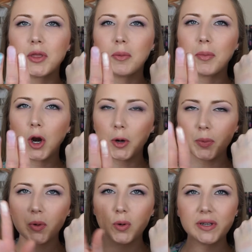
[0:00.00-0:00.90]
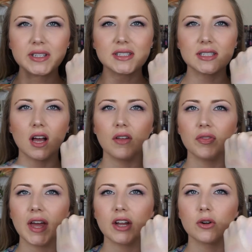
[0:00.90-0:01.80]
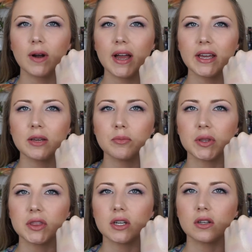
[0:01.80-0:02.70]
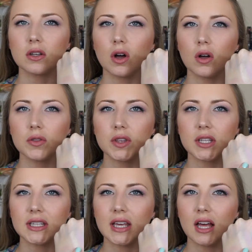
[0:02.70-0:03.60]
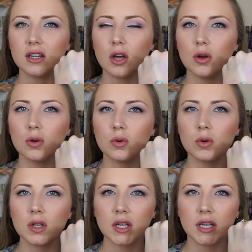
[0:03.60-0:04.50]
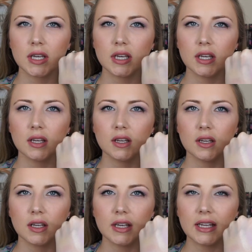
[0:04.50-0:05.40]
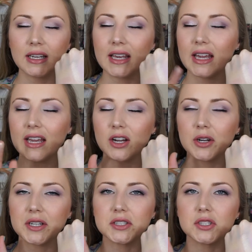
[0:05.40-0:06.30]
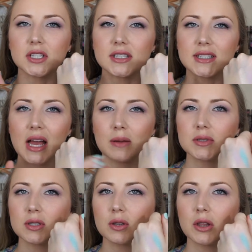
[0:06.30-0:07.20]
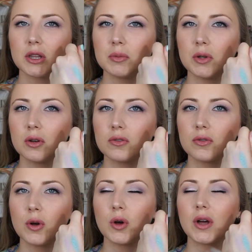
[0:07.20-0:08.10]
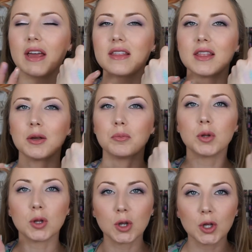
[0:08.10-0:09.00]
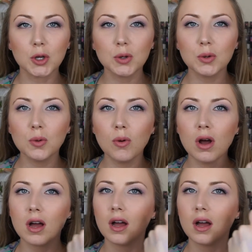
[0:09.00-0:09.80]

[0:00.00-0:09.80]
the purple is not that great, but the the yellow in here is just absolutely beautiful. And the blue,